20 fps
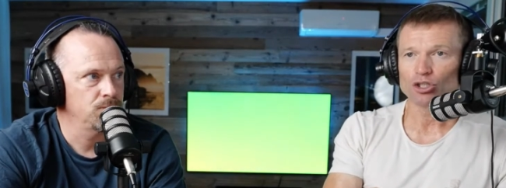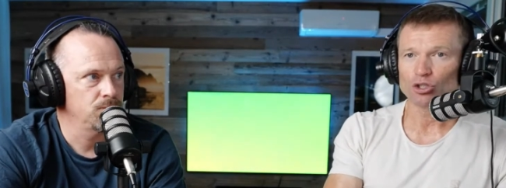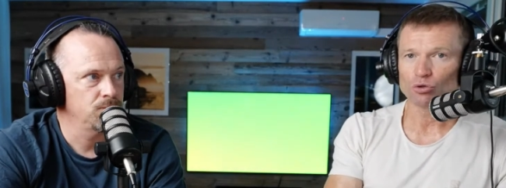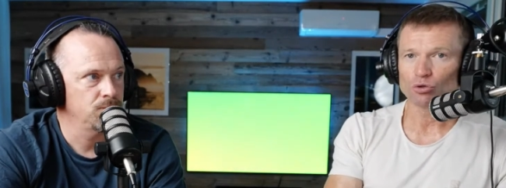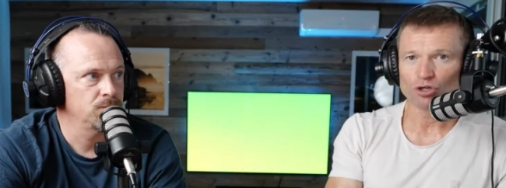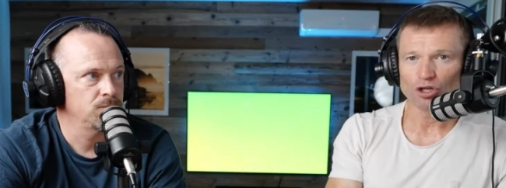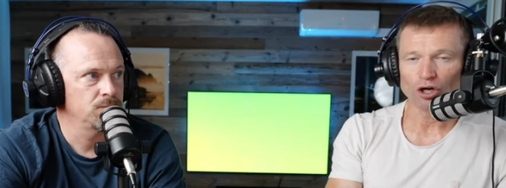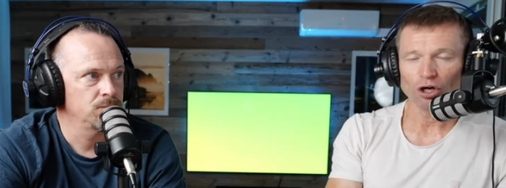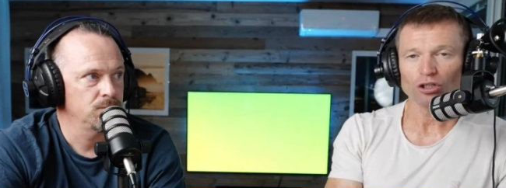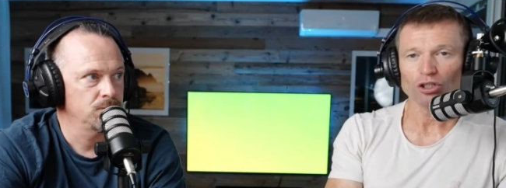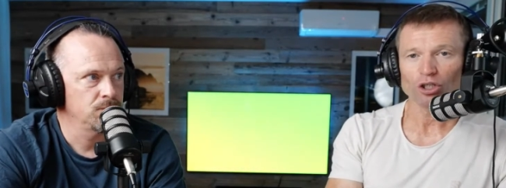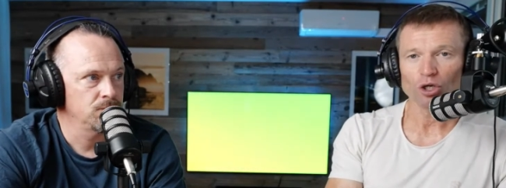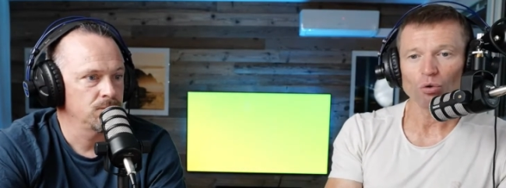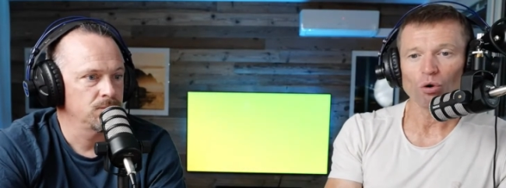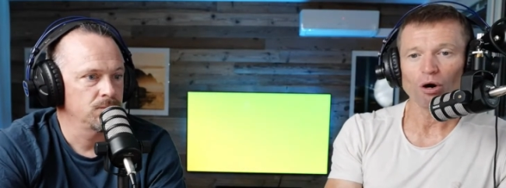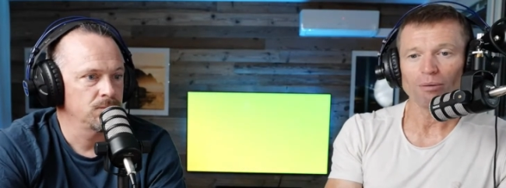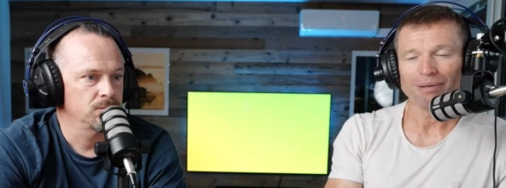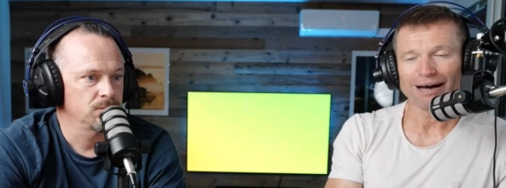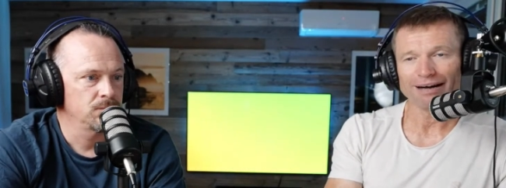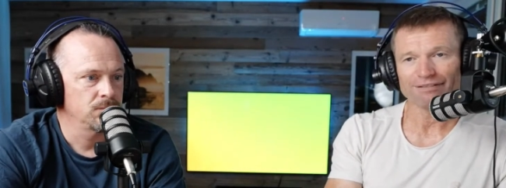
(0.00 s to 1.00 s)
Speaker 1: do not
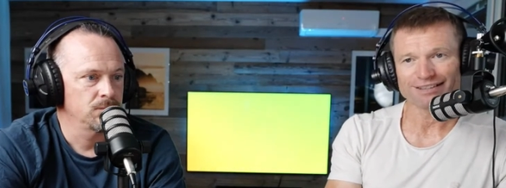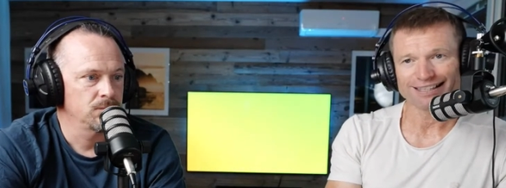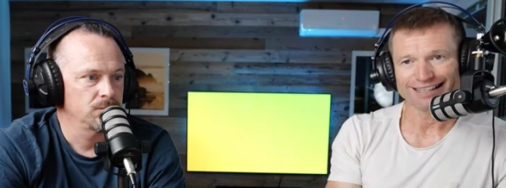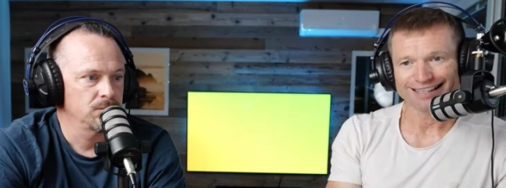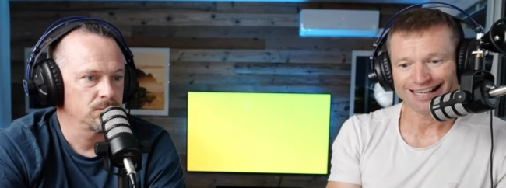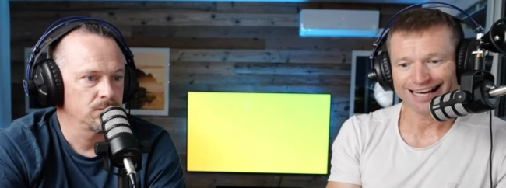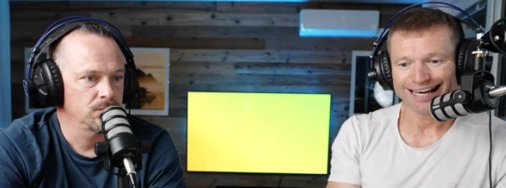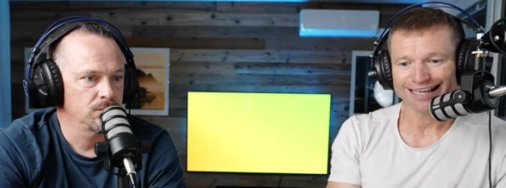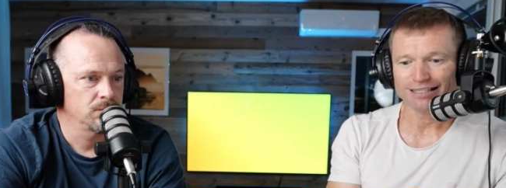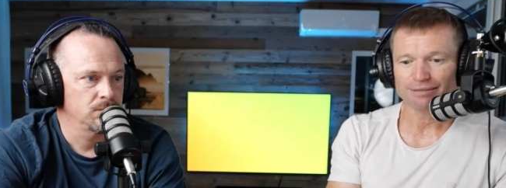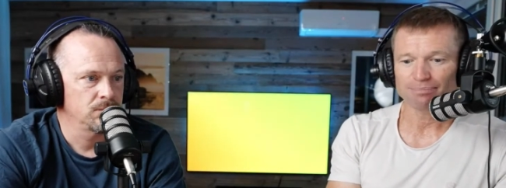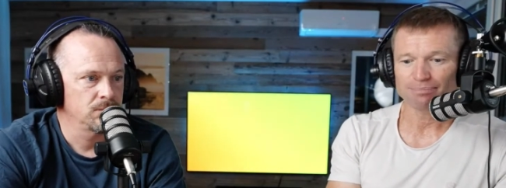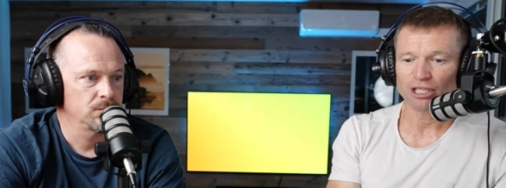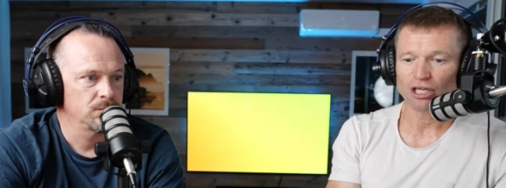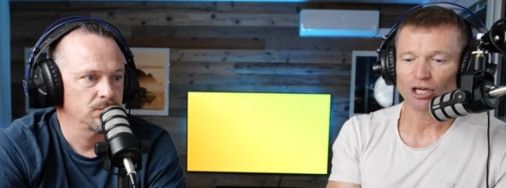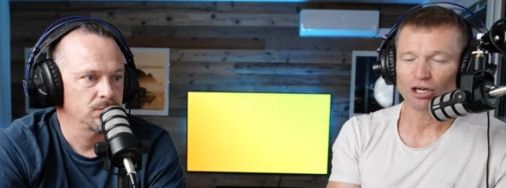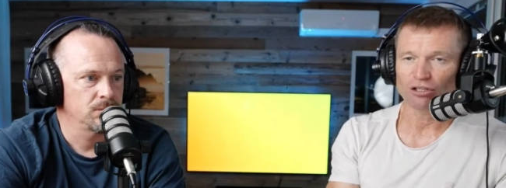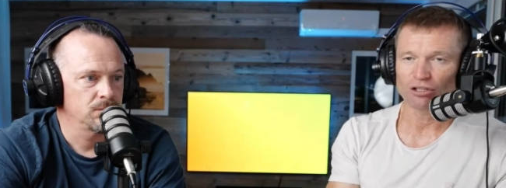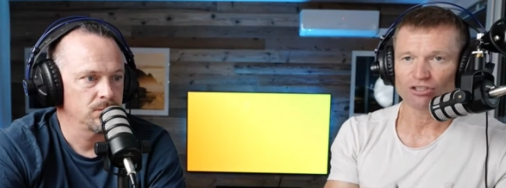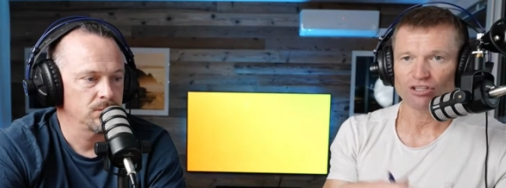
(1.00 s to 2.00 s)
go up after that
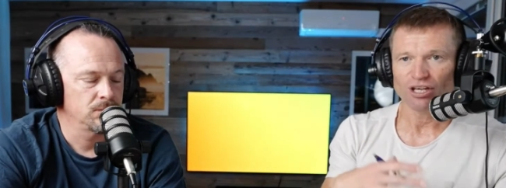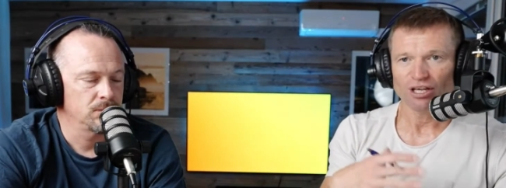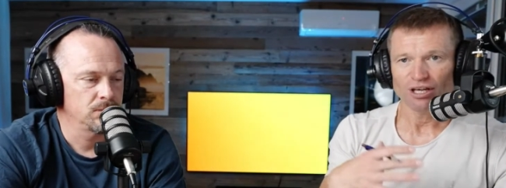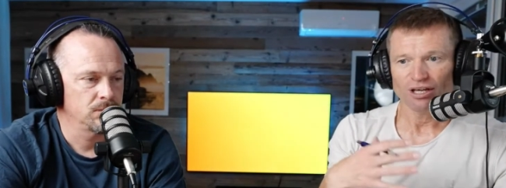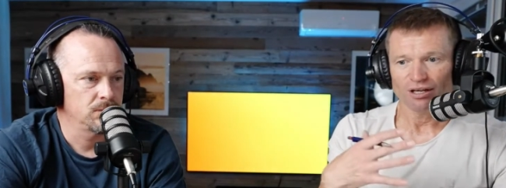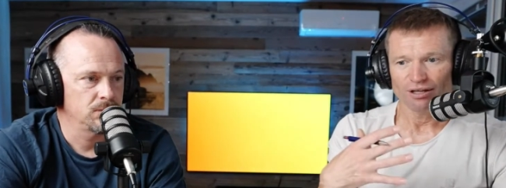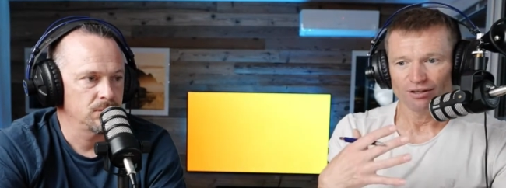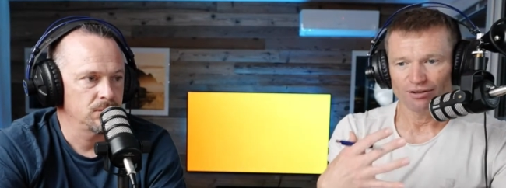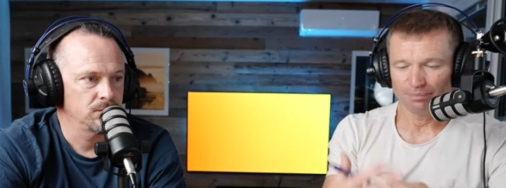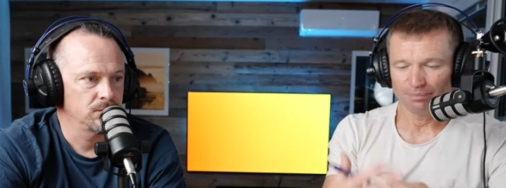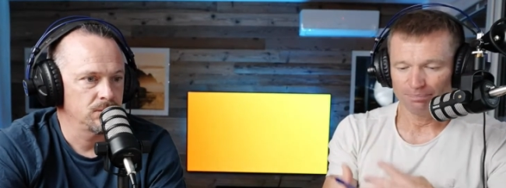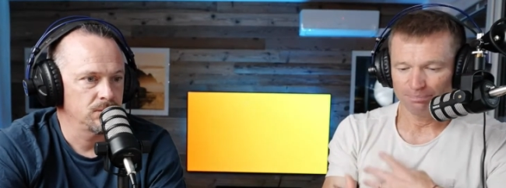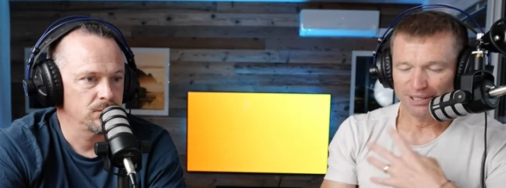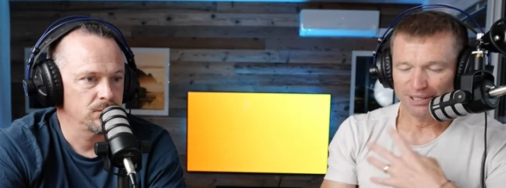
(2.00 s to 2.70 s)
because the